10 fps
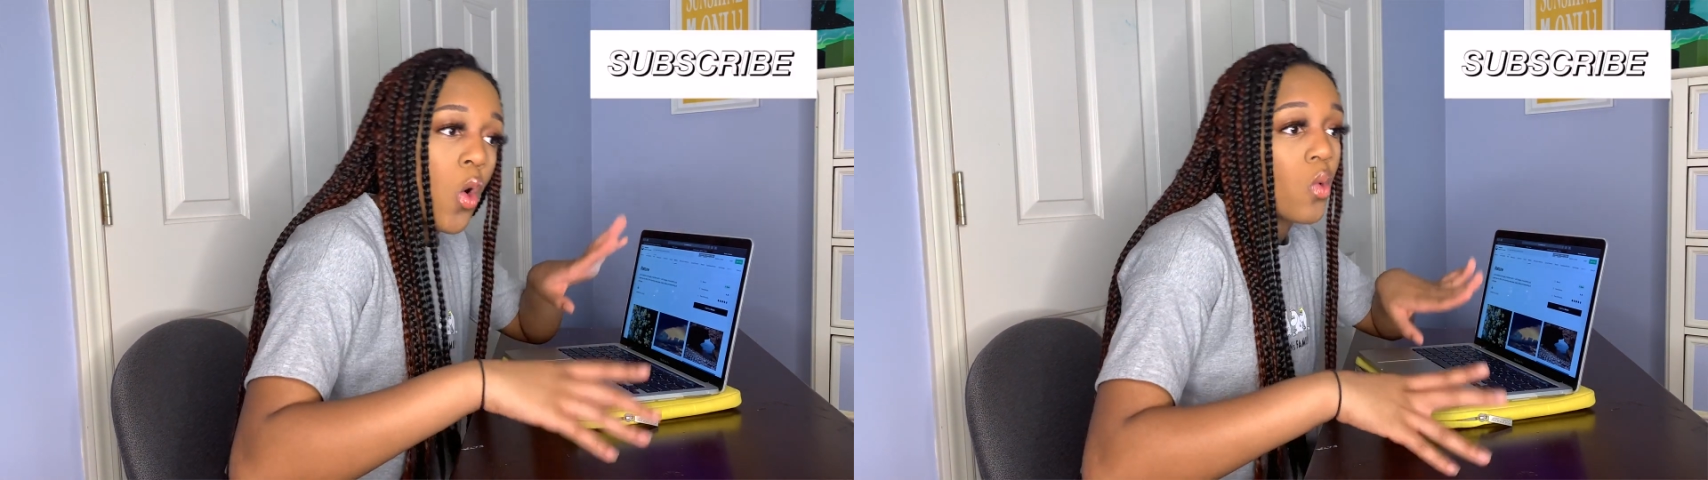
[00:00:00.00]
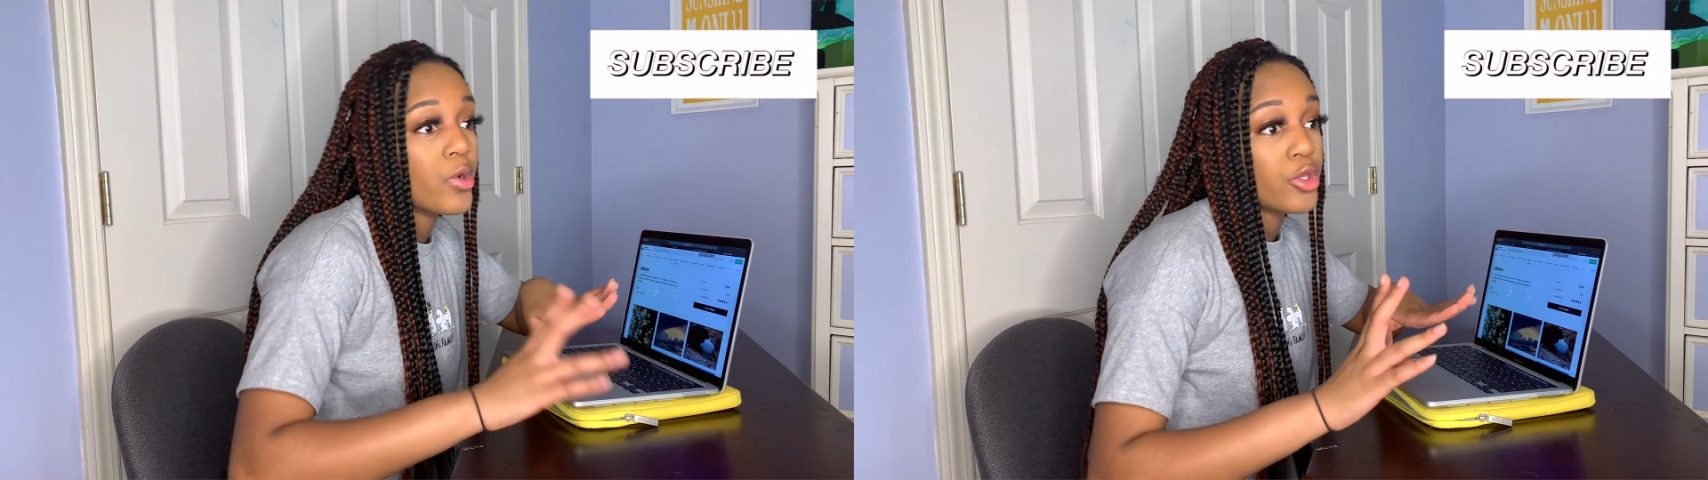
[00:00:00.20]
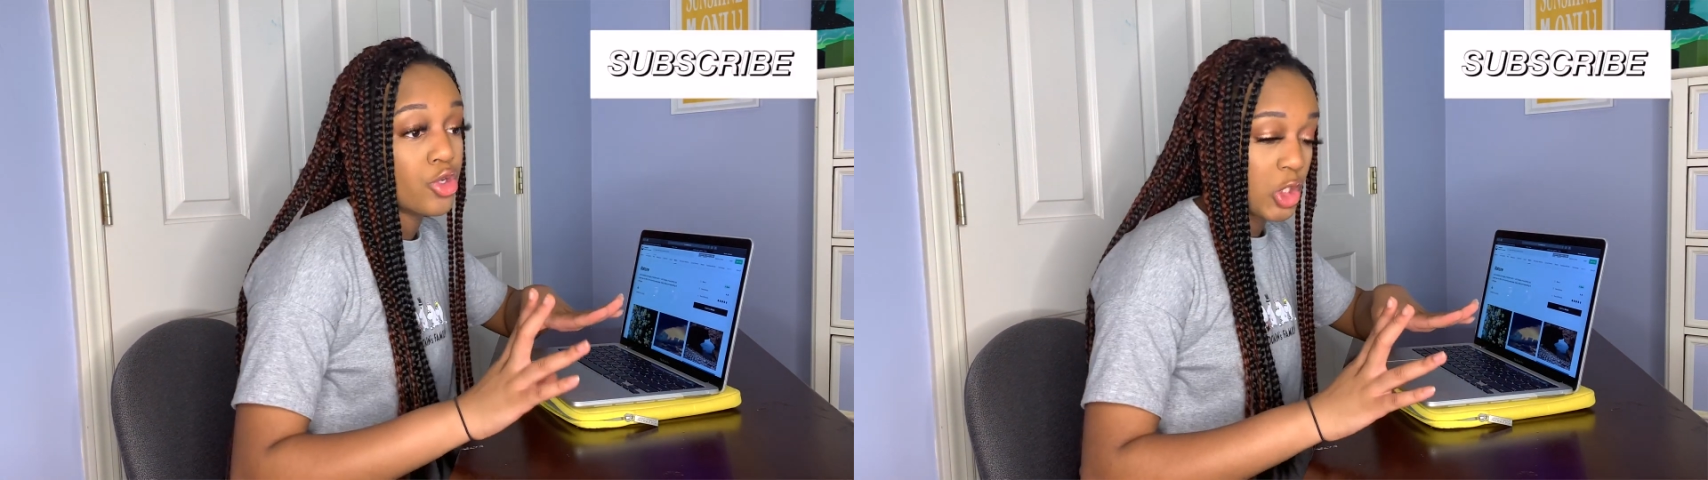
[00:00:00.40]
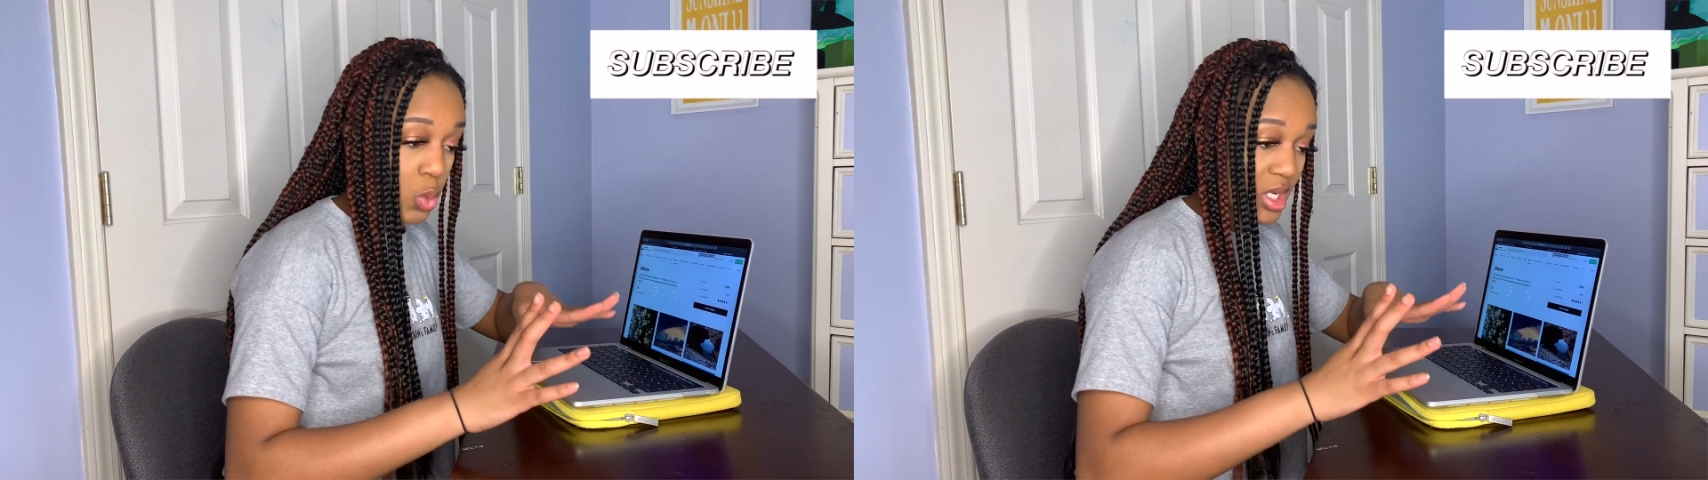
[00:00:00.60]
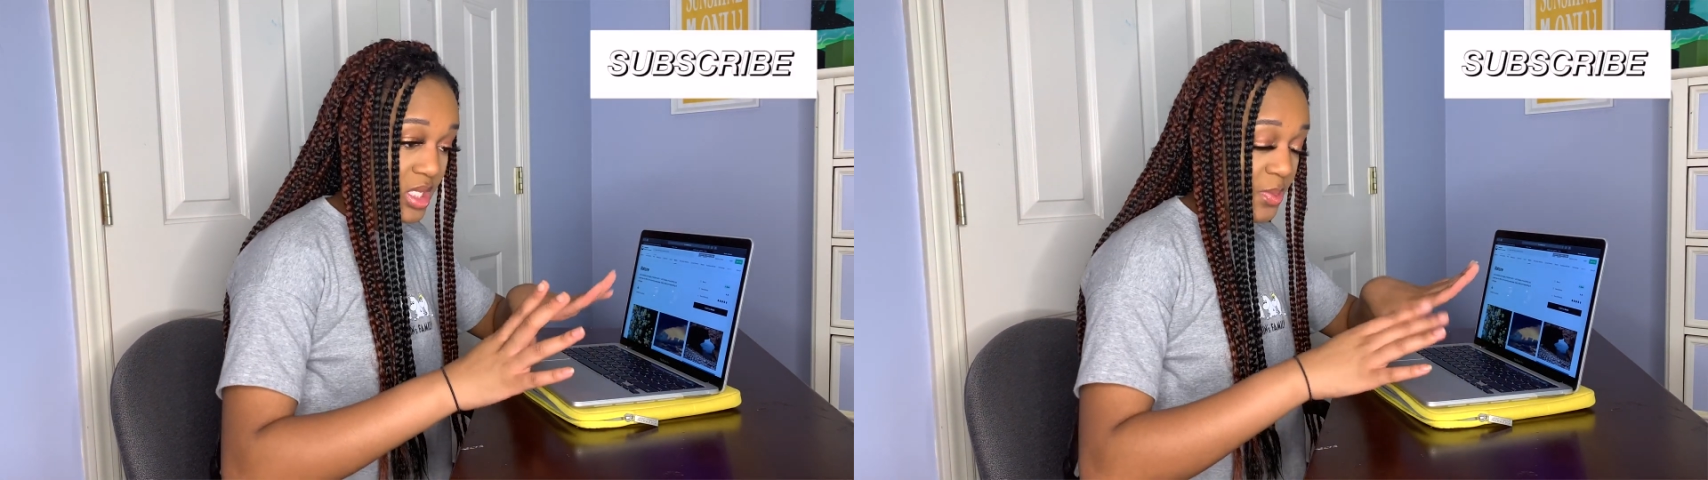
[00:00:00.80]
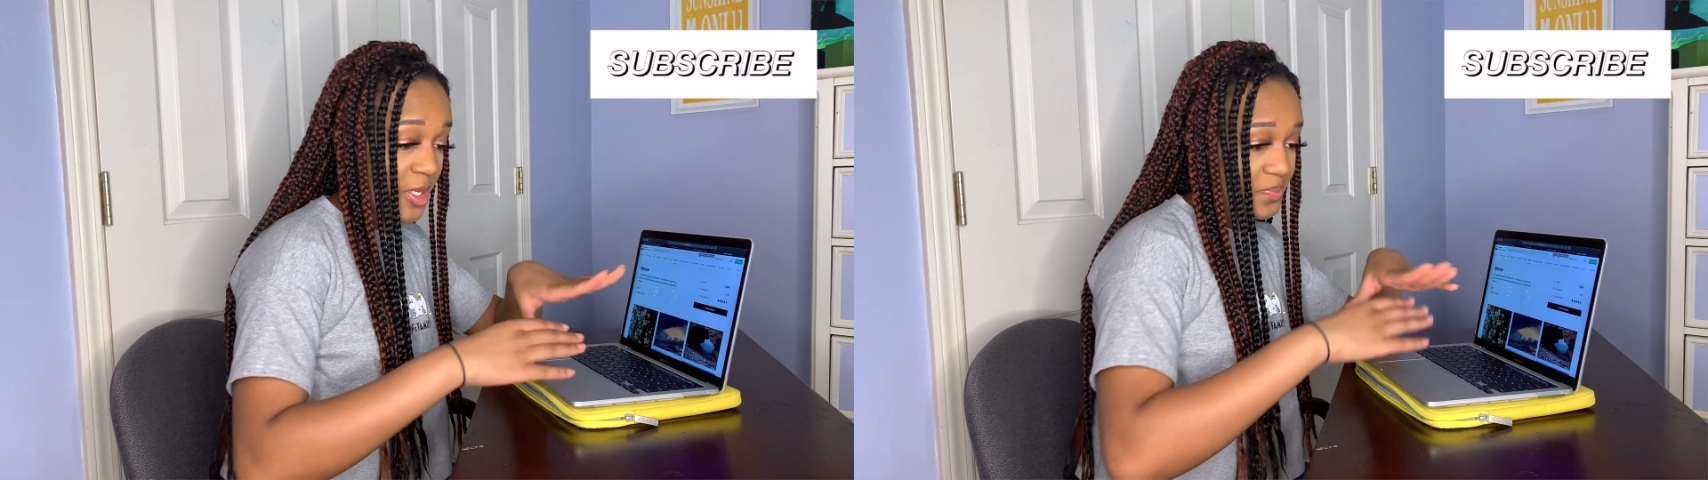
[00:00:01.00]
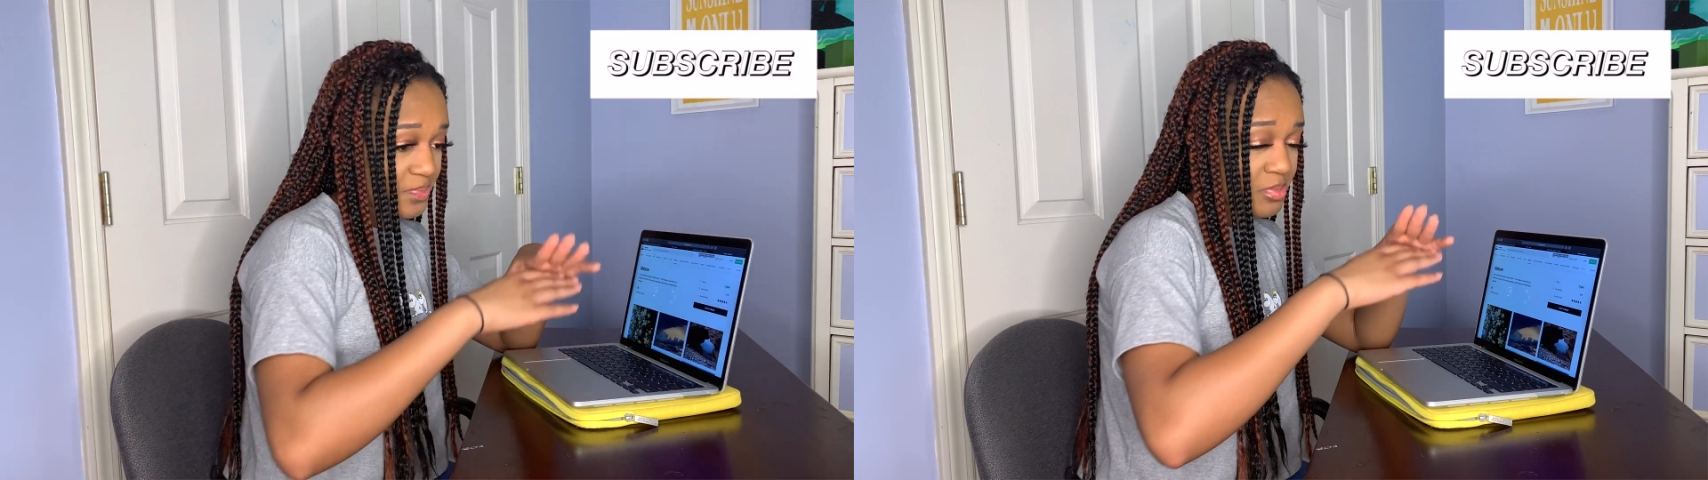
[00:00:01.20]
Or do you just want it to be